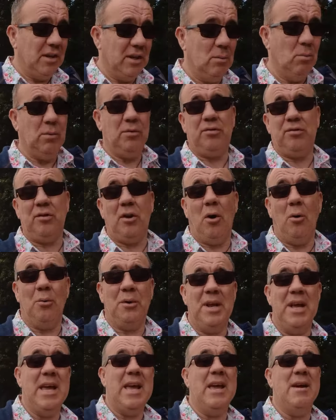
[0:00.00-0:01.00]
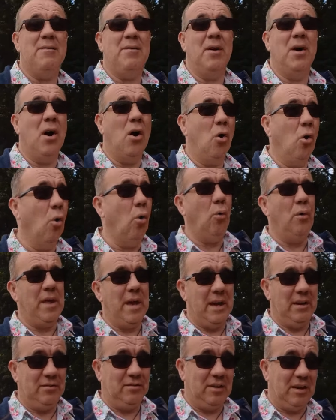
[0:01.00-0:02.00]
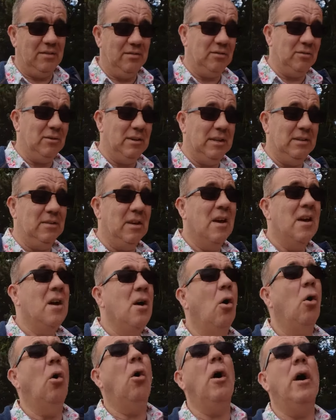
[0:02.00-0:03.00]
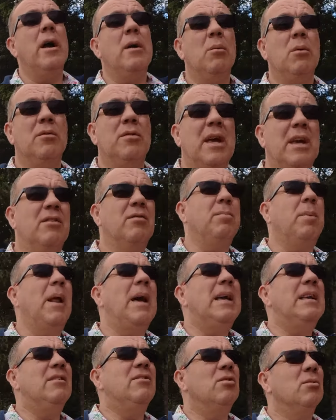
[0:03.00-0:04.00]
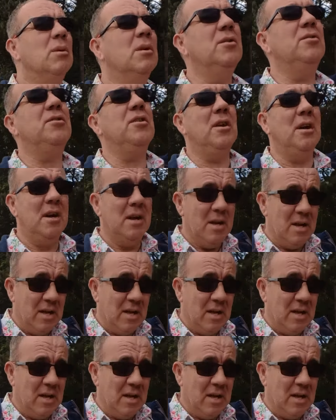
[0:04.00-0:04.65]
and it was sold here for all the accessories, or it was explained to us that